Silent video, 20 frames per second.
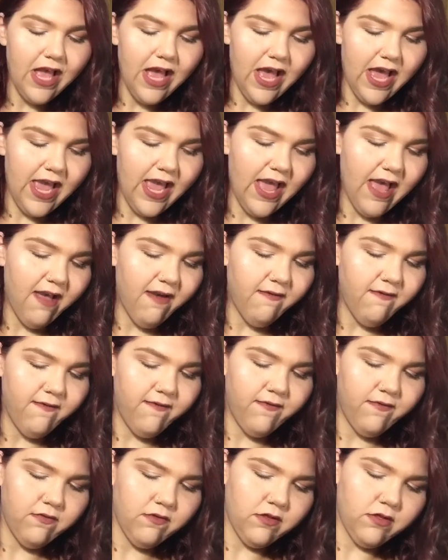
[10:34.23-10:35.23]
I
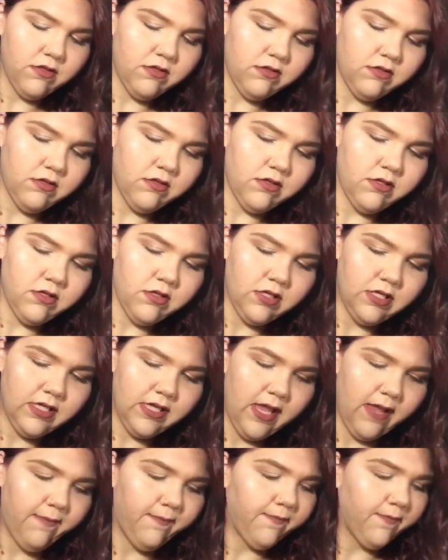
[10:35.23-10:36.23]
have,
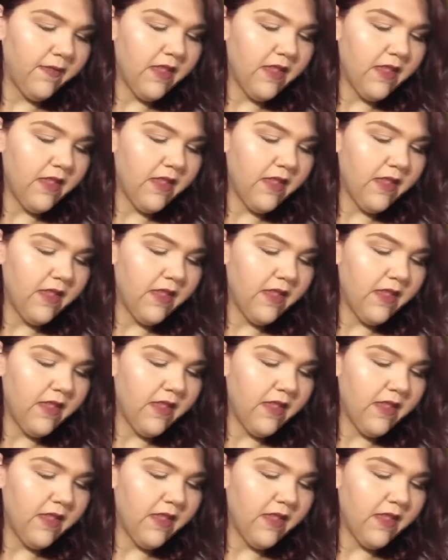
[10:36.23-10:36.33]
stay.